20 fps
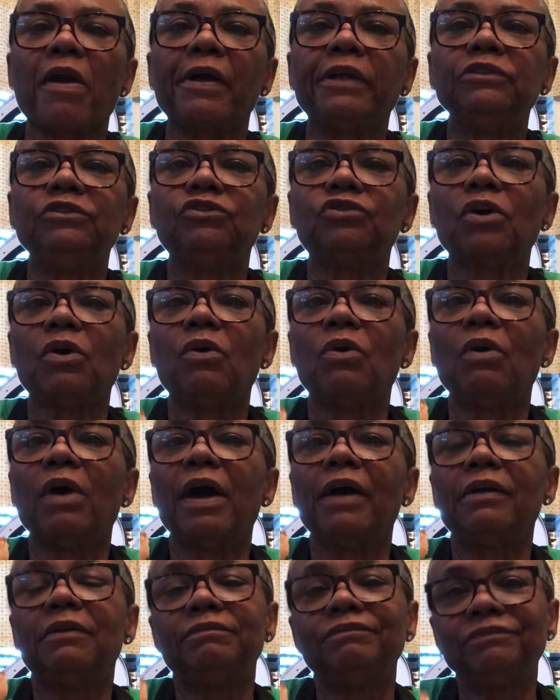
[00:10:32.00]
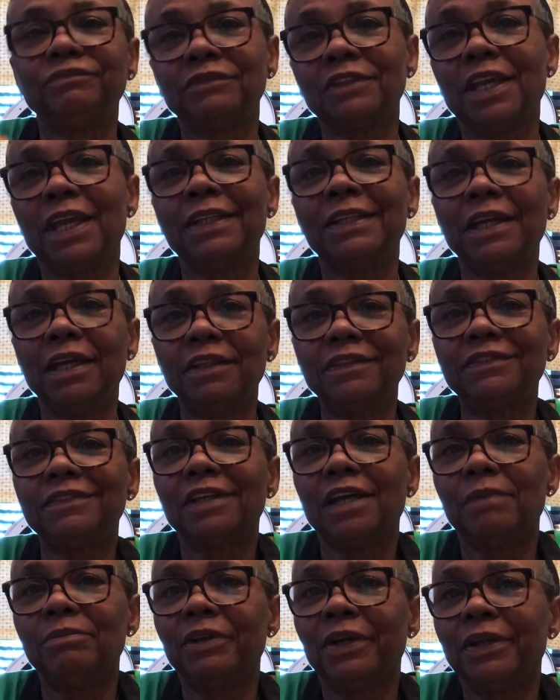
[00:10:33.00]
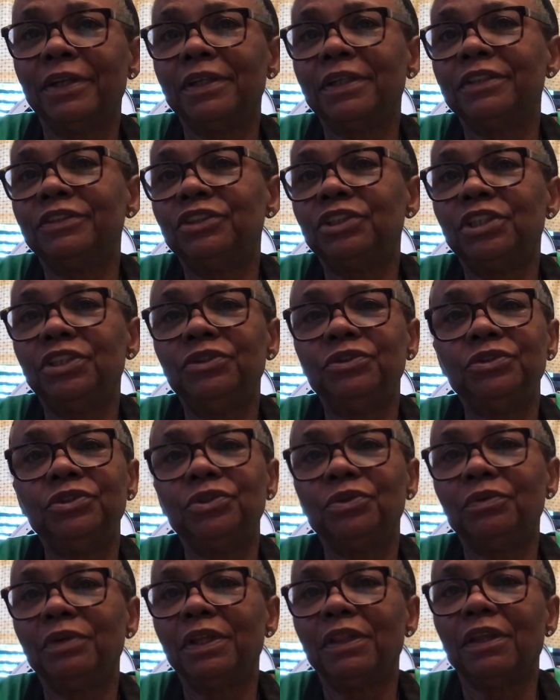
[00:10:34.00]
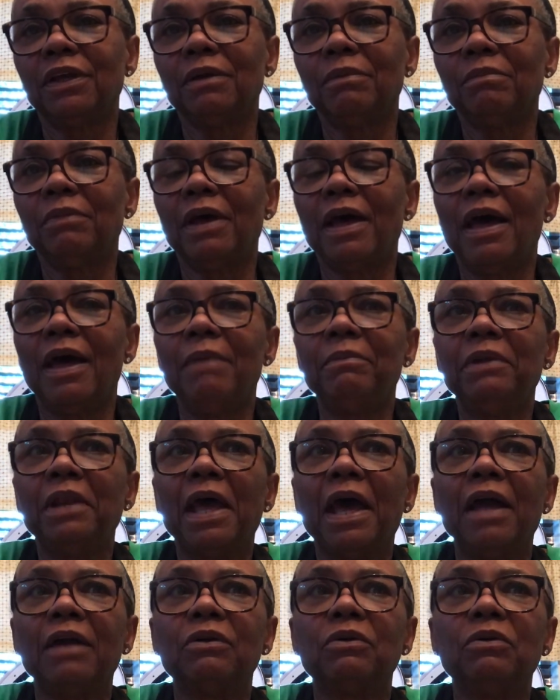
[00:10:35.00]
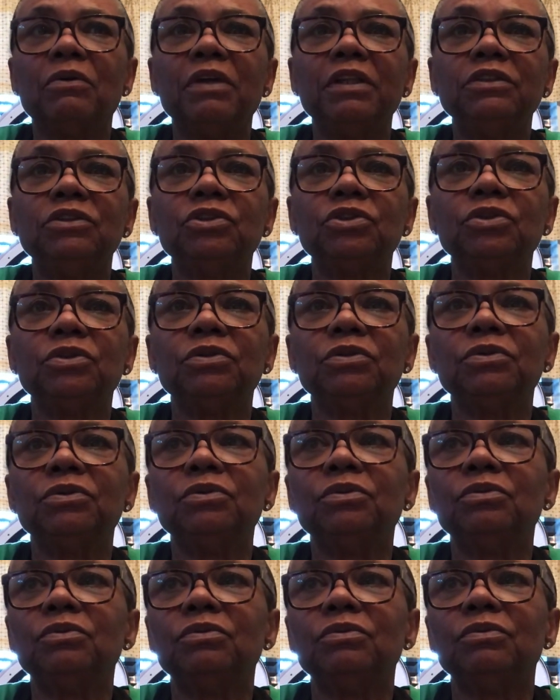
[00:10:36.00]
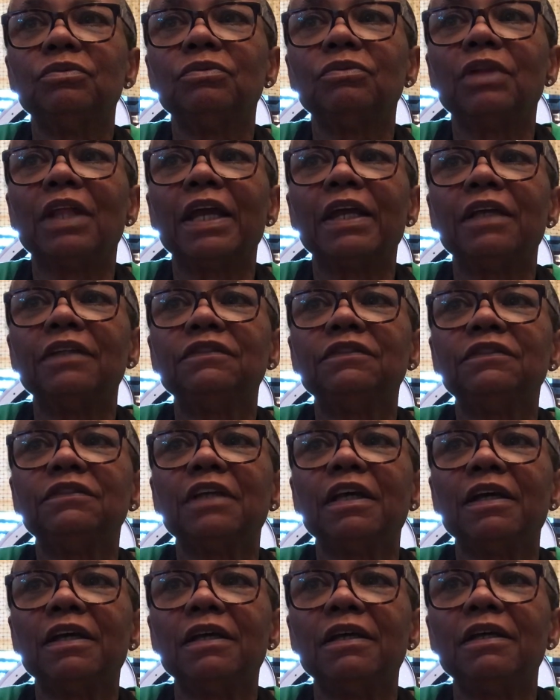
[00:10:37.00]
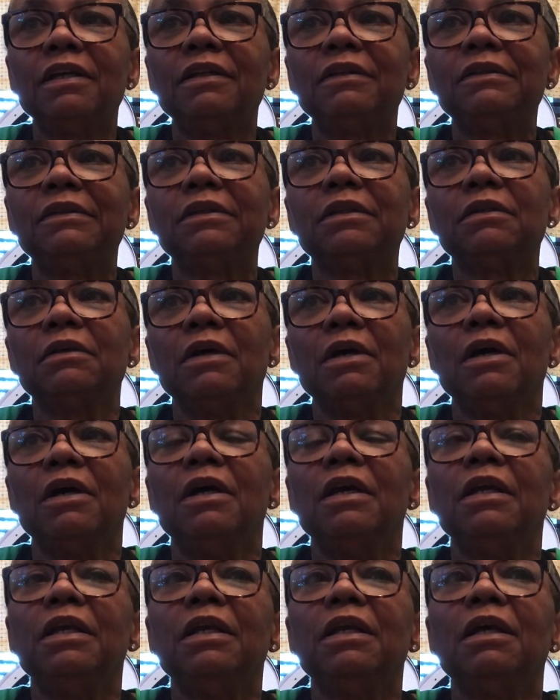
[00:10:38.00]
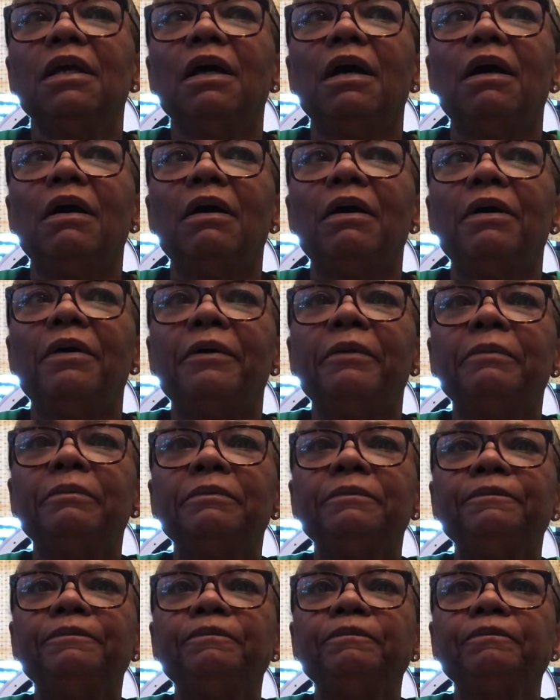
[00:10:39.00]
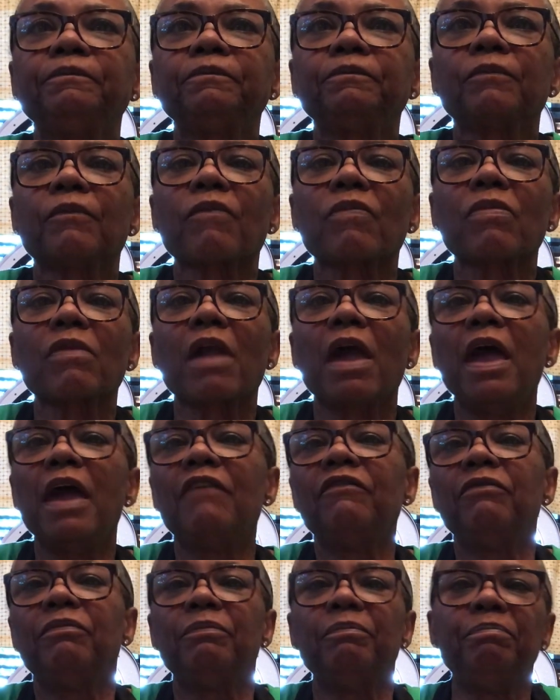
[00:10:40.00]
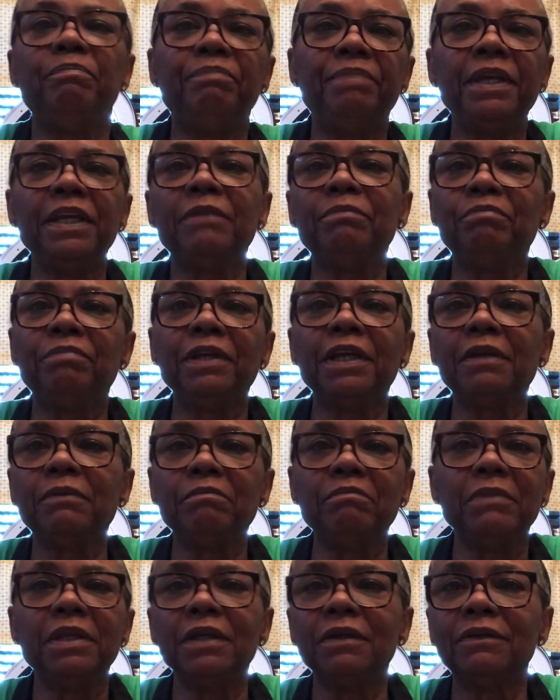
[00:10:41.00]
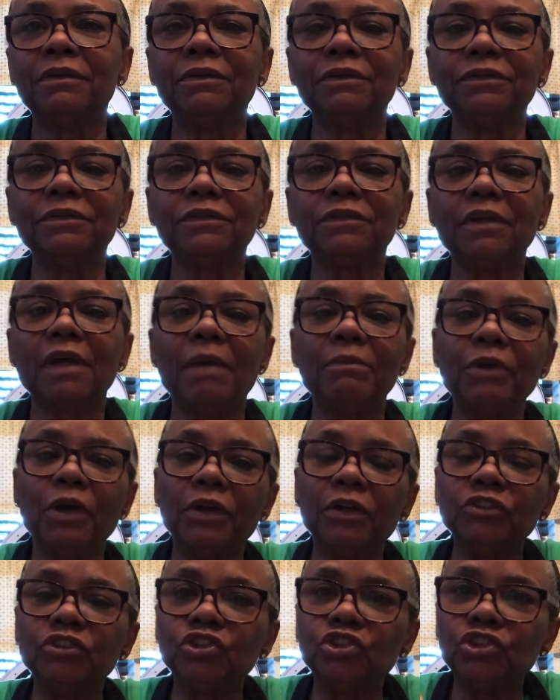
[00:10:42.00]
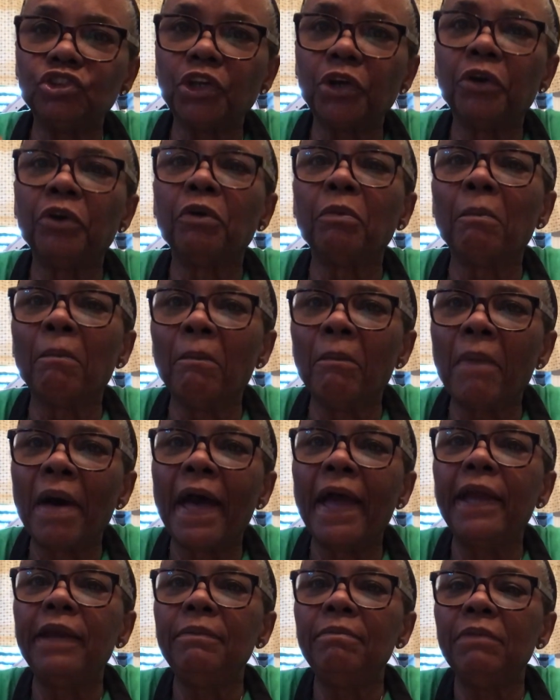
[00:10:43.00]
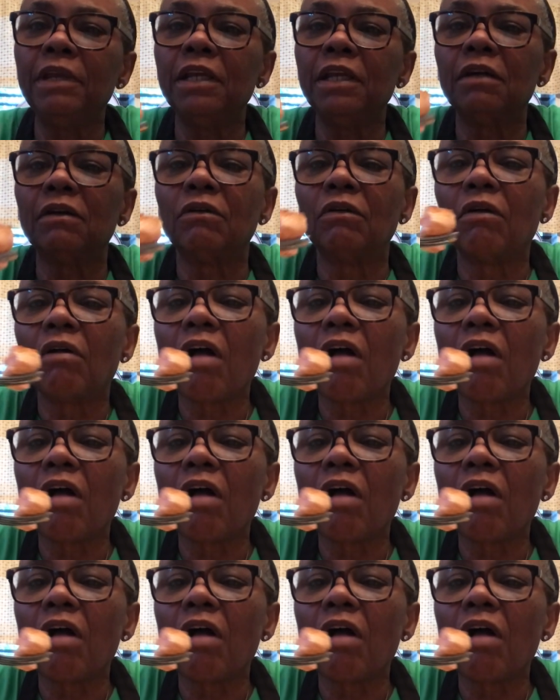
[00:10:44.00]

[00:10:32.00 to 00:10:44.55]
So I guess I'm going to continue doing them. I'm not going to, like I said, have big meals. I'm going to share my meal.